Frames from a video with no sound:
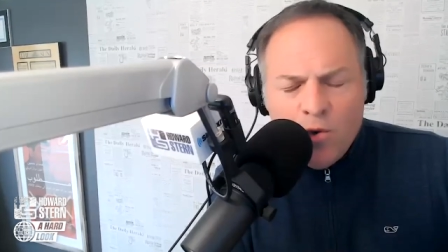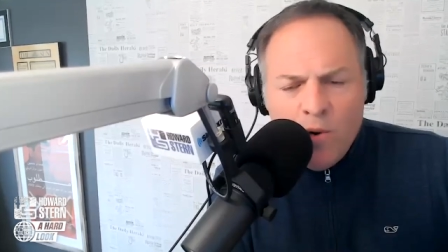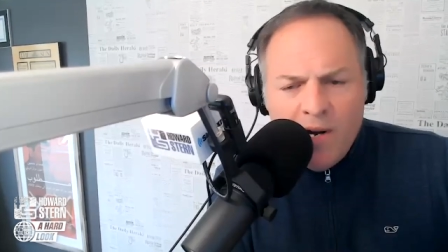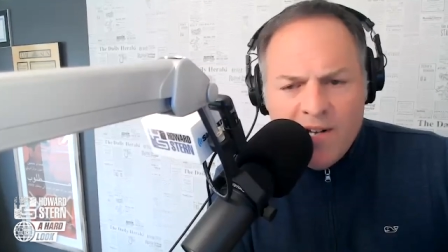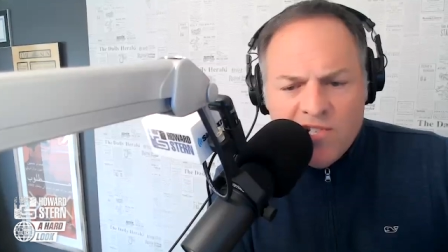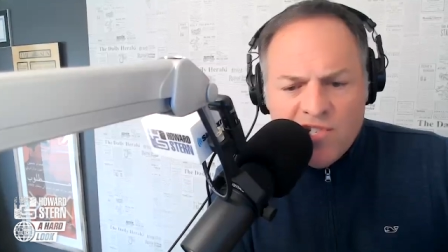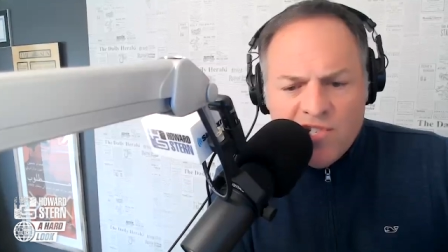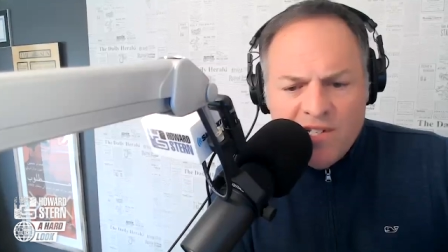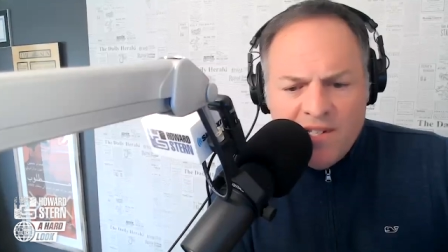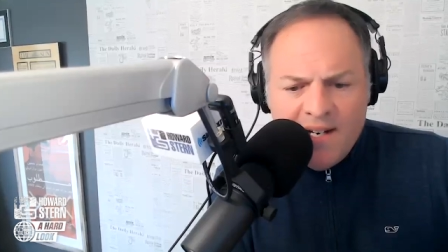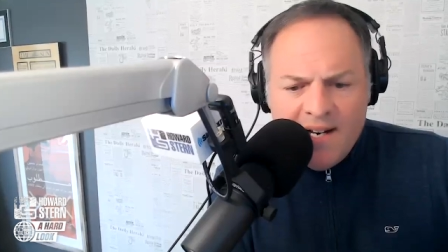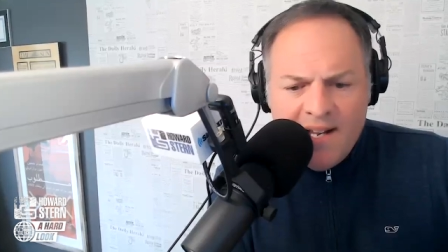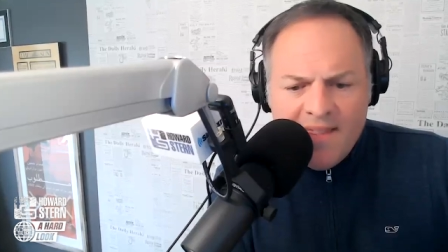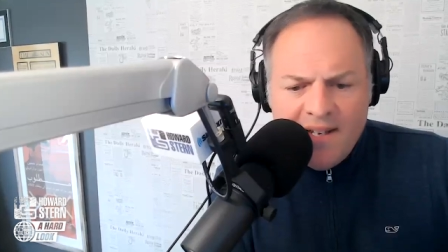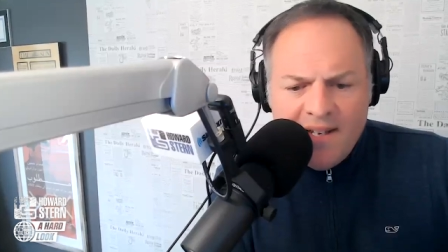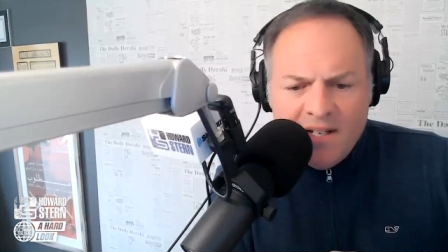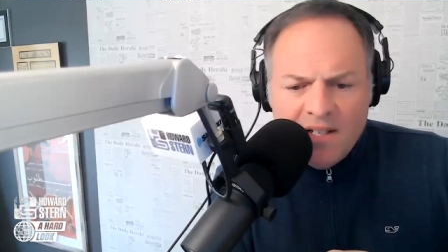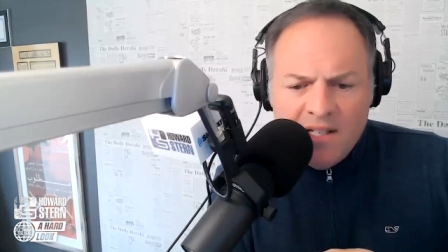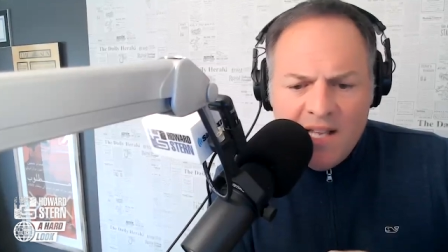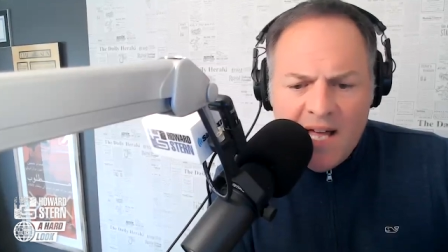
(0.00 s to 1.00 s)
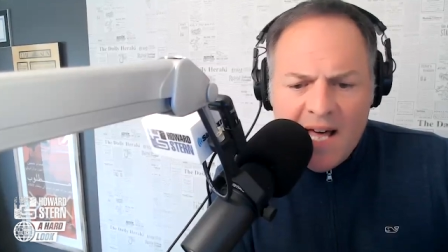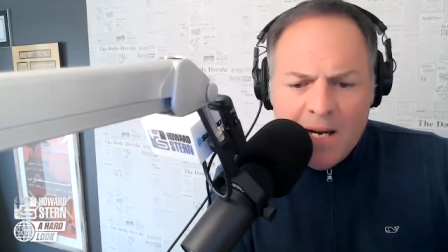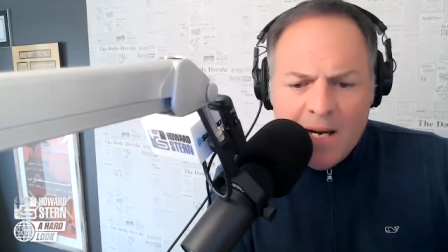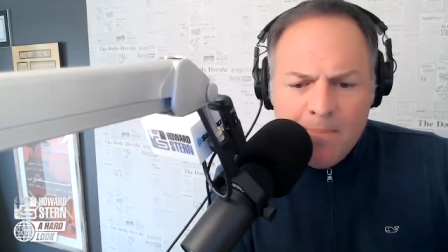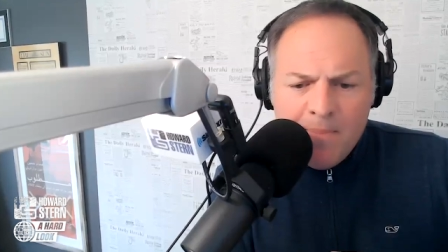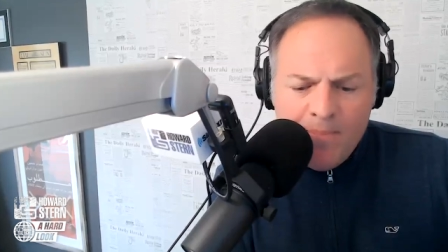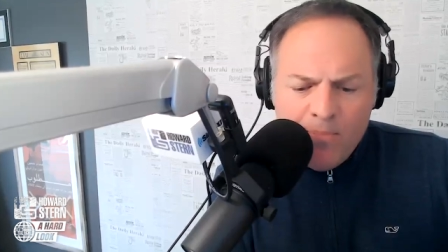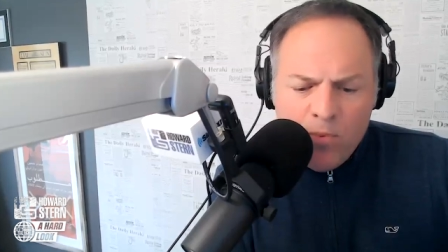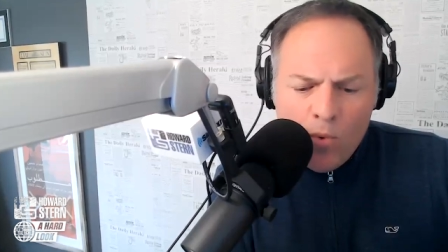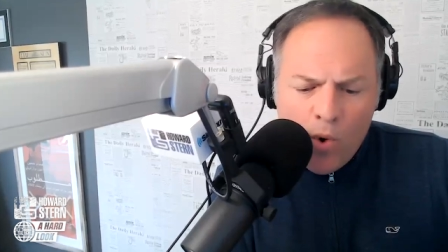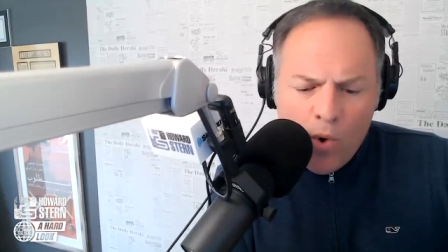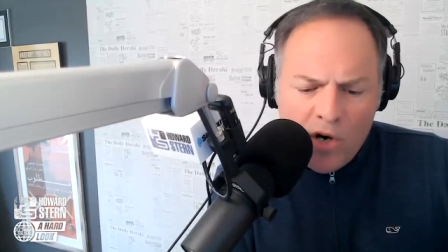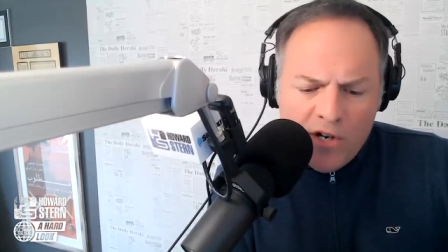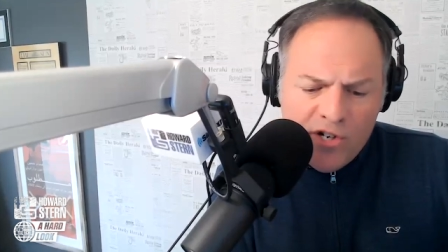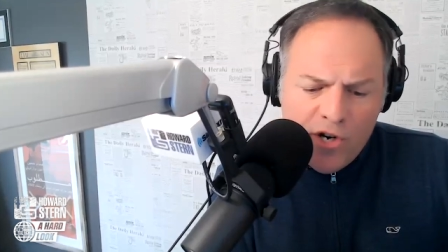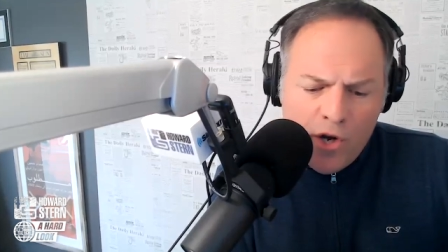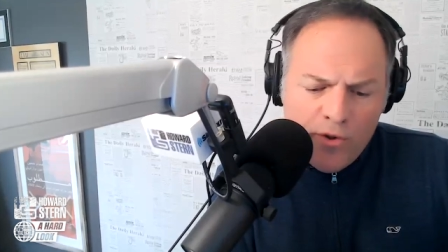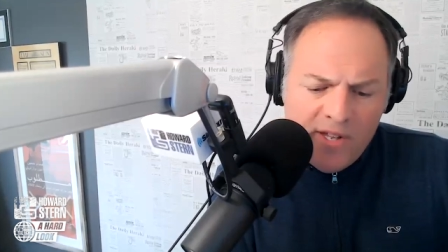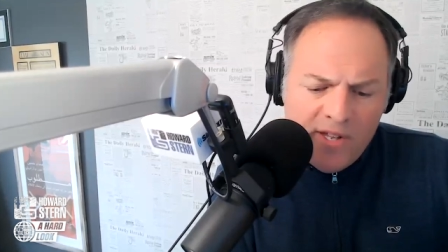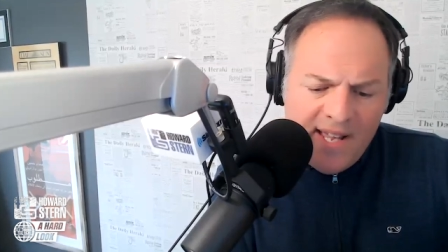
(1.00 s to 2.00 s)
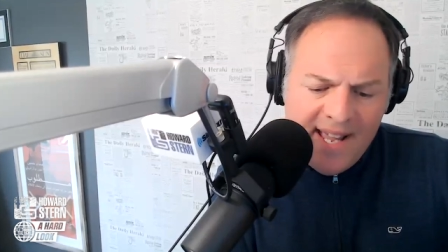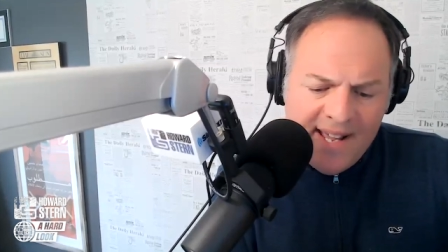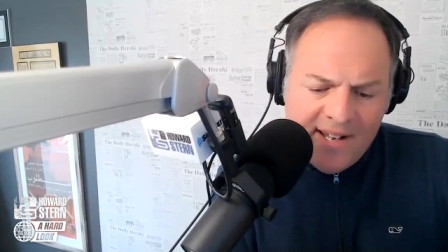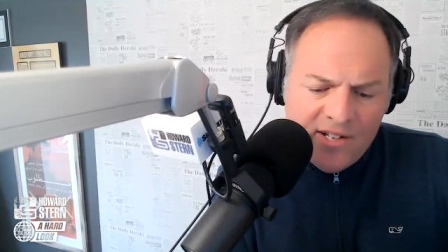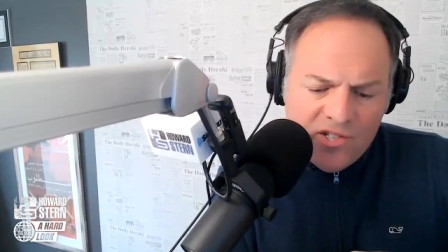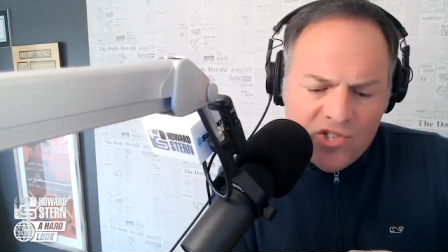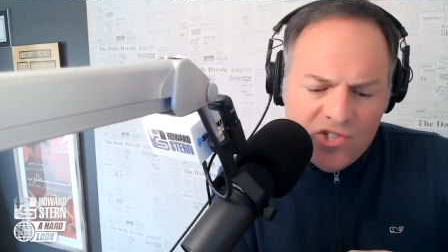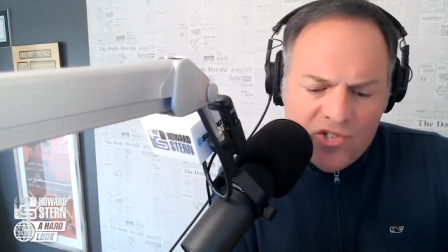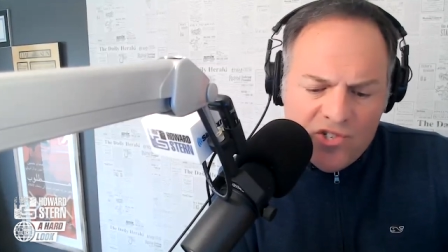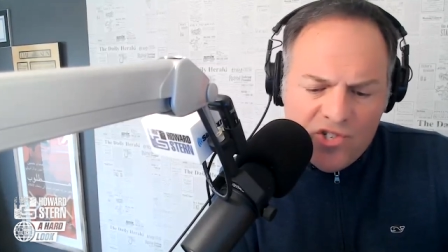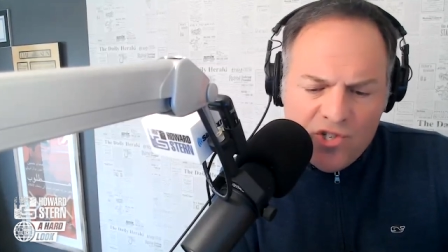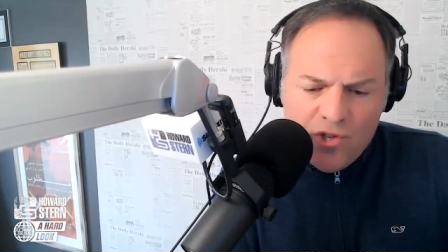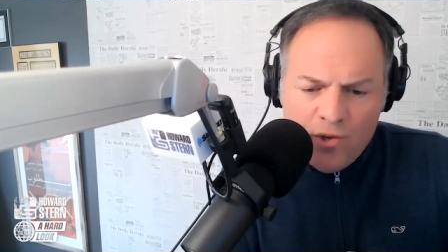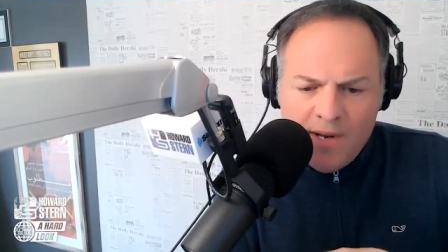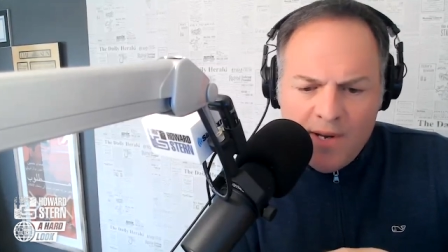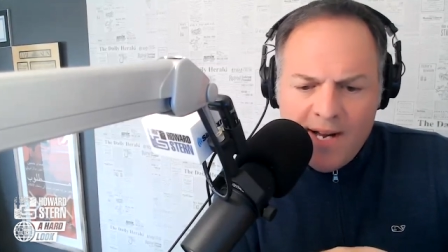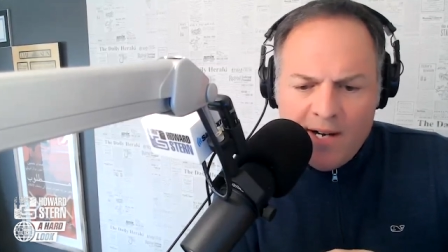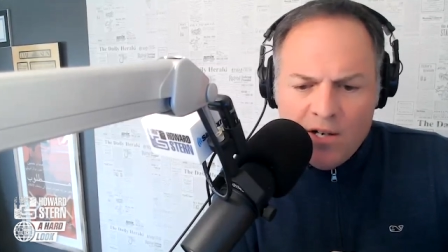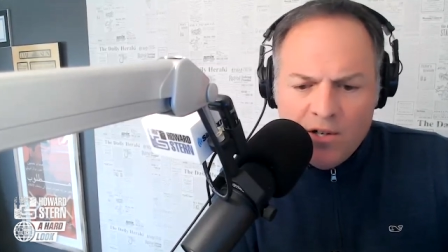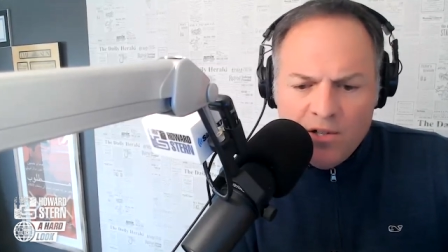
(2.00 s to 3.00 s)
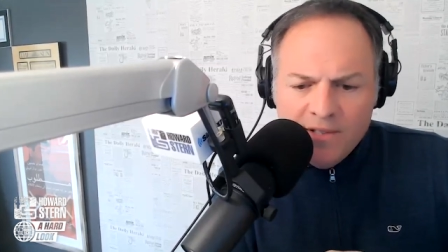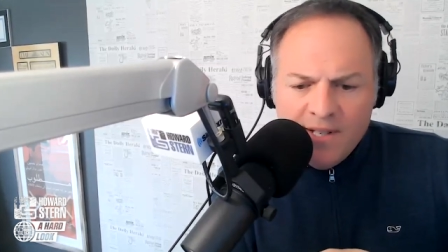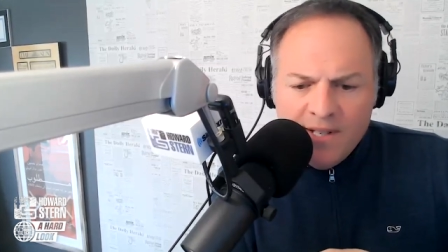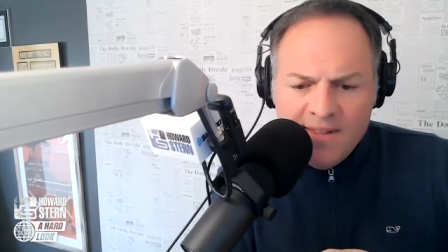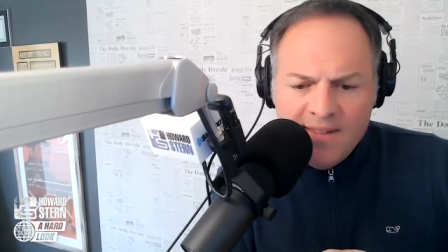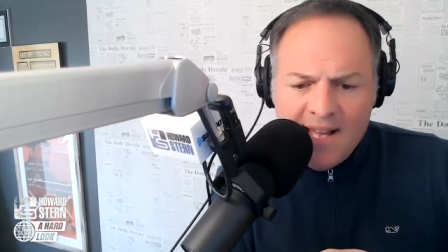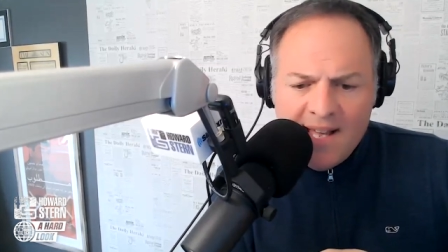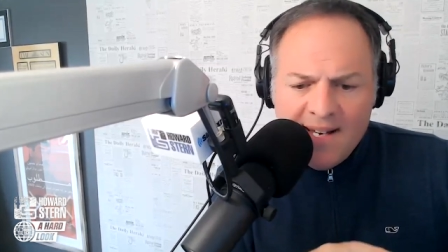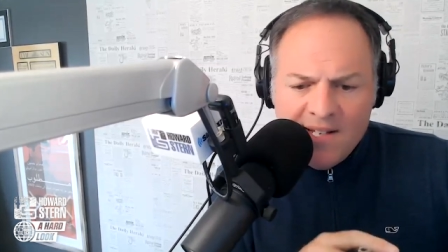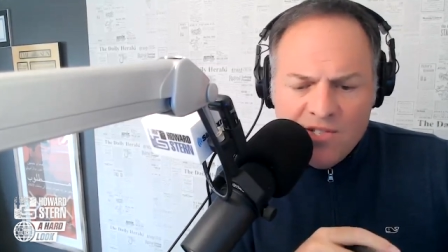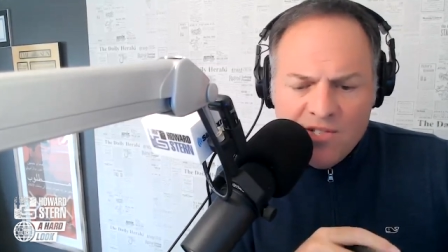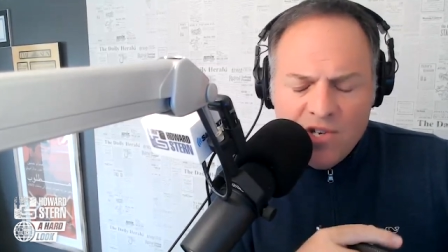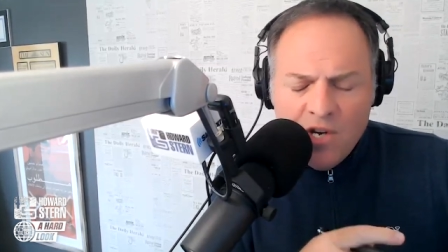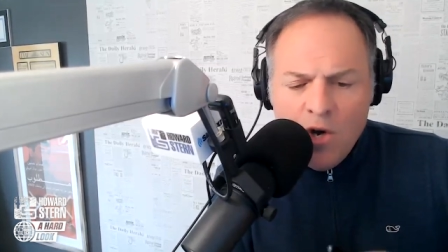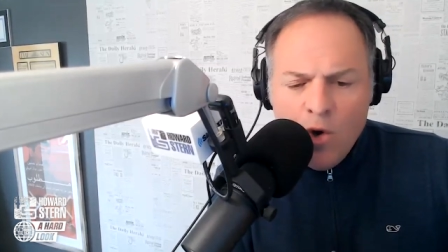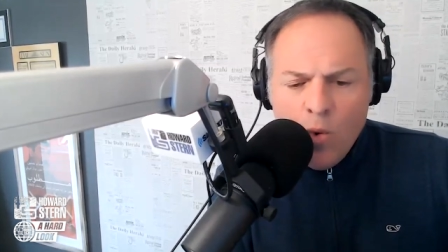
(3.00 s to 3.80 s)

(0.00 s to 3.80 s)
question that I think a lot of people want to know the answer to, Harold, and that is,